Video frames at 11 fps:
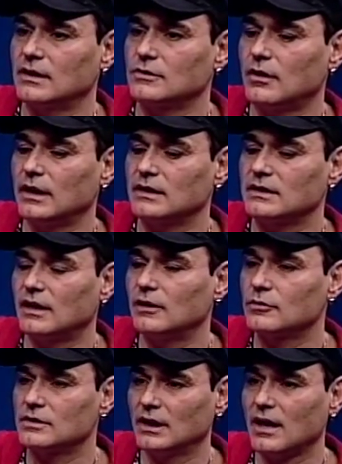so I decided
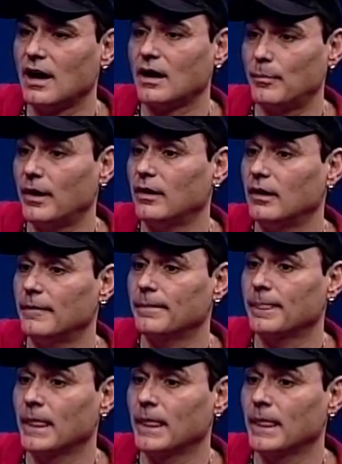to sing a cappella